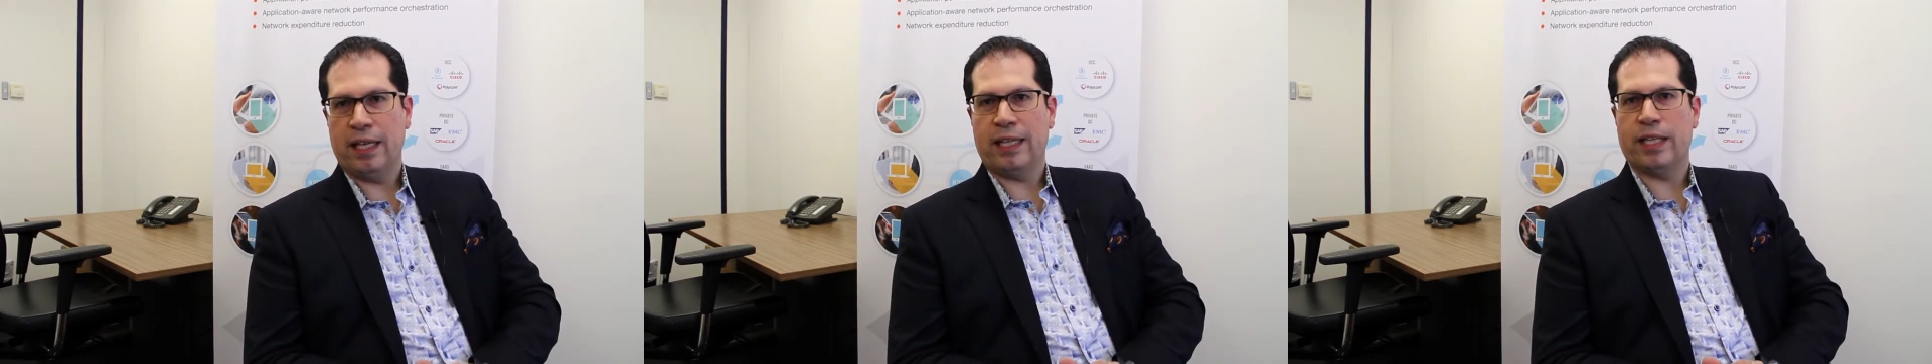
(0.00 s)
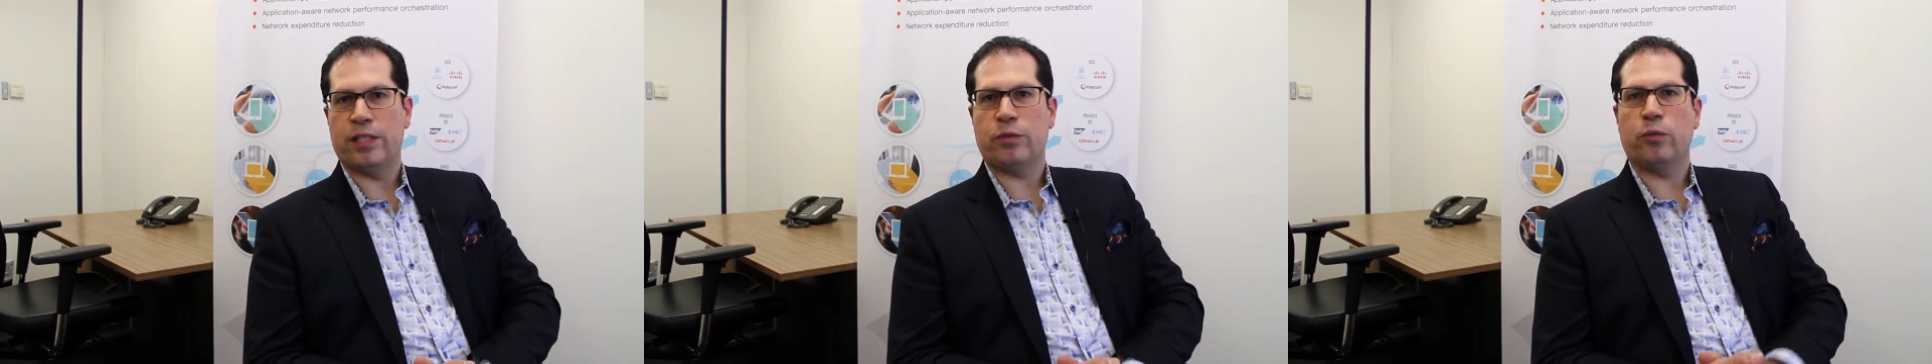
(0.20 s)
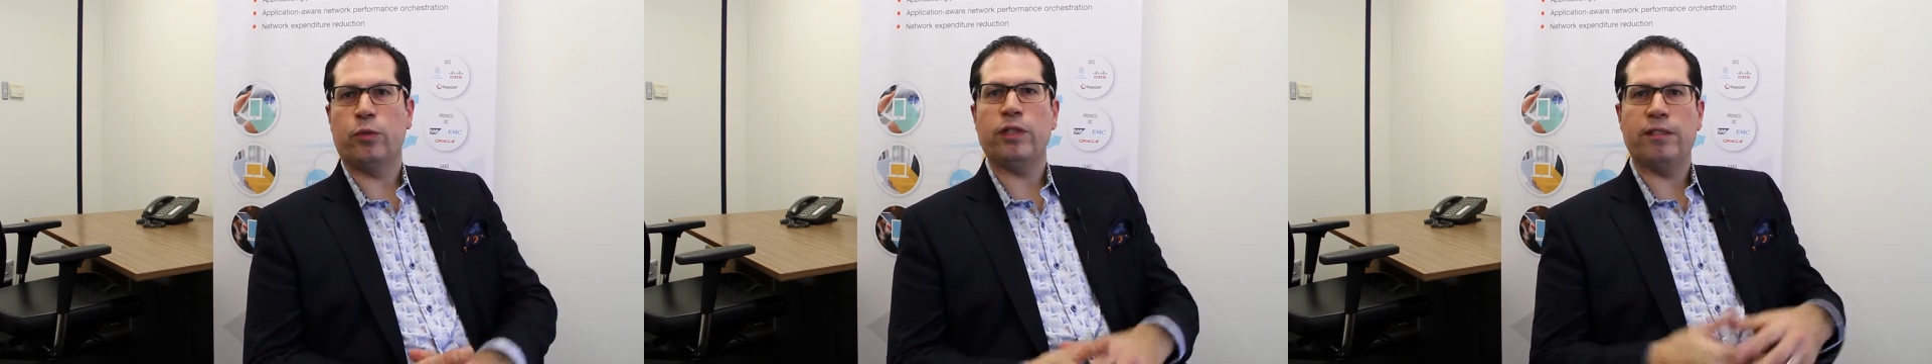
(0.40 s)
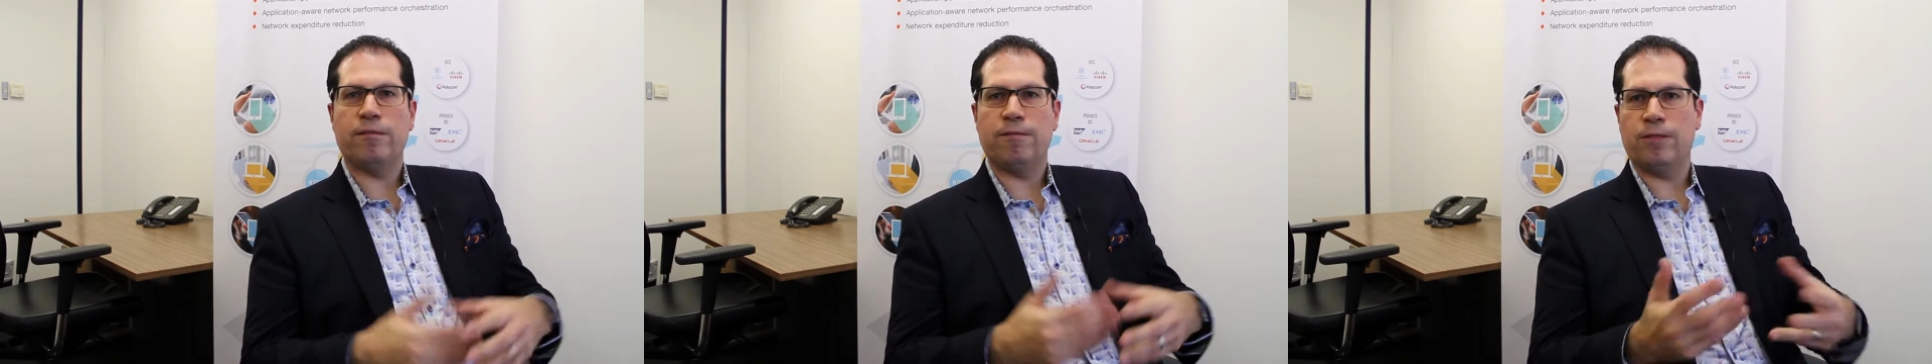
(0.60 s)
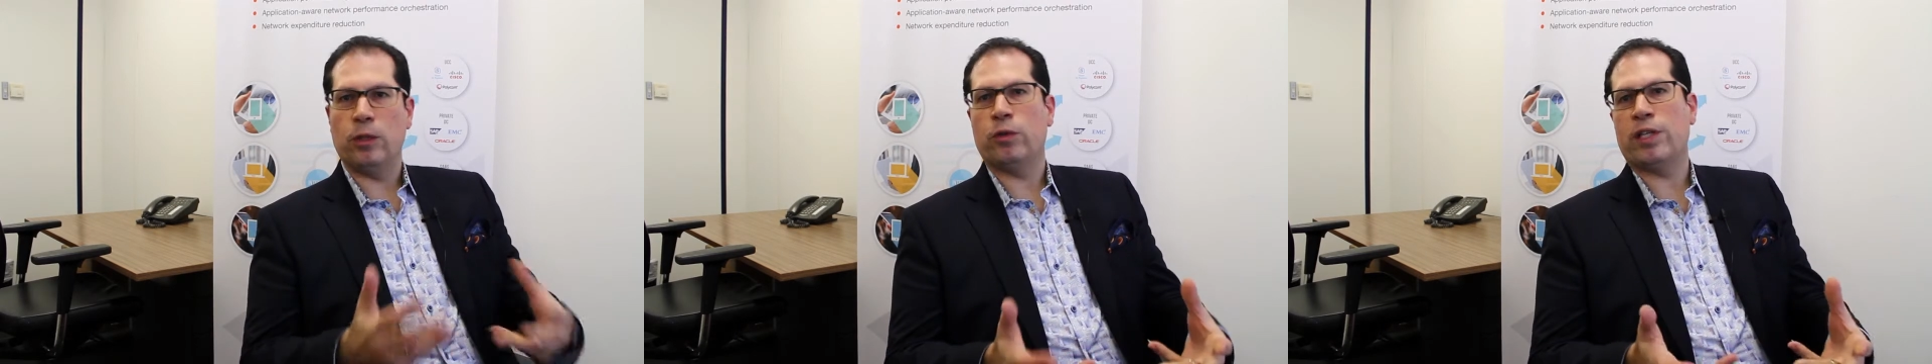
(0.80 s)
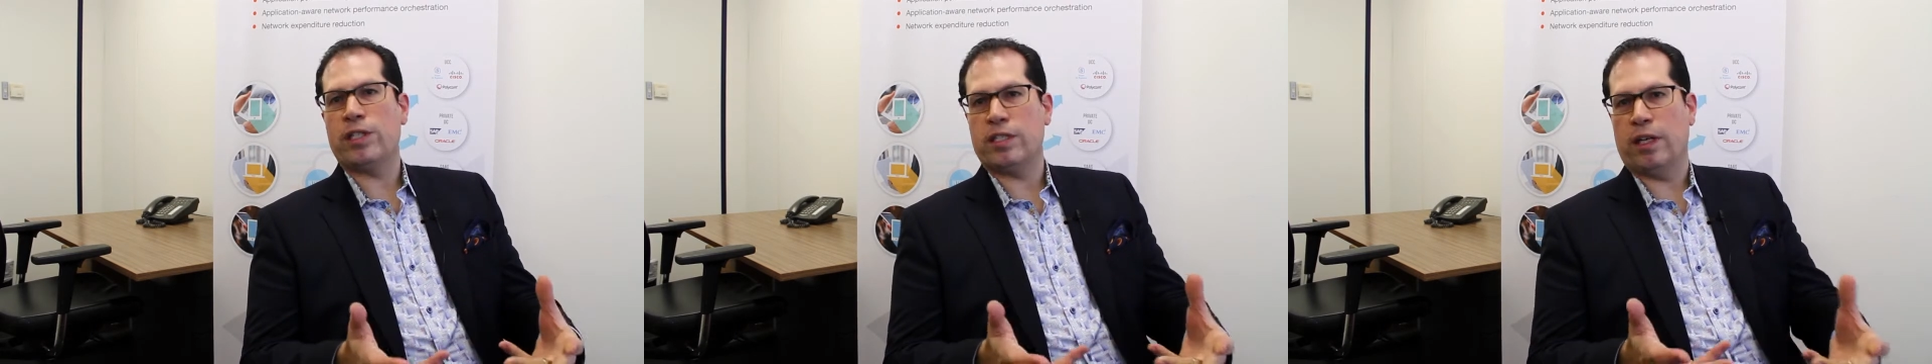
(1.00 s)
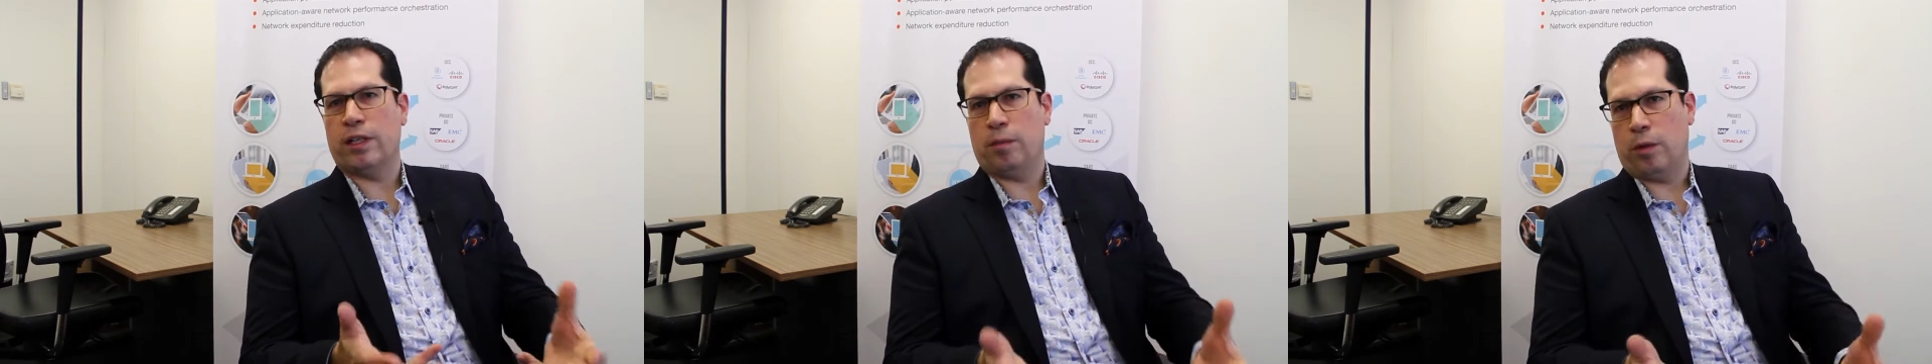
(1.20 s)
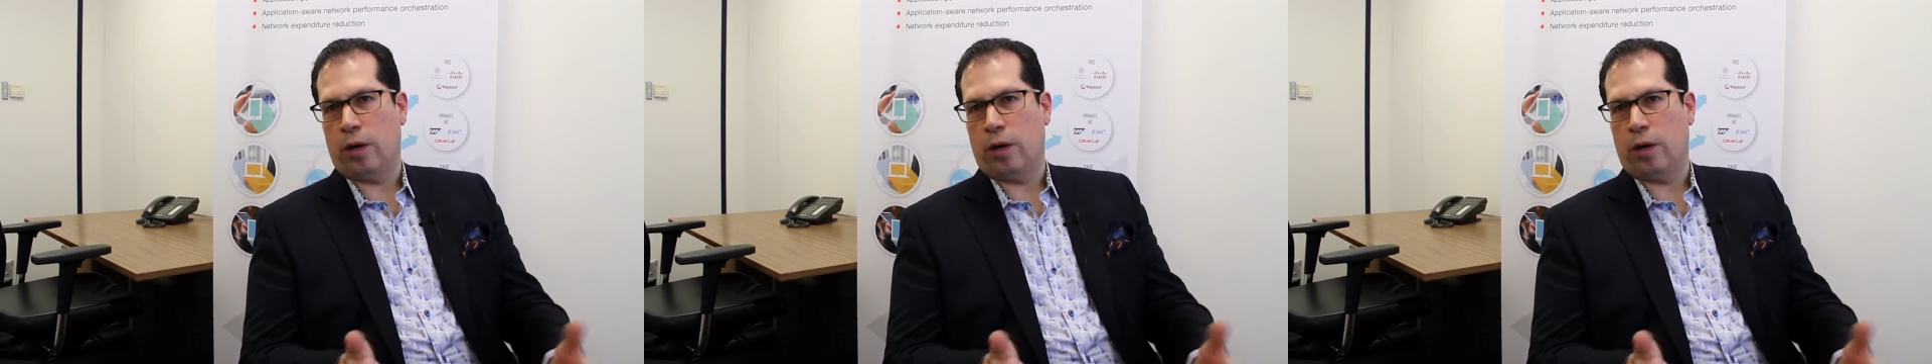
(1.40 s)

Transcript: that's really focused on the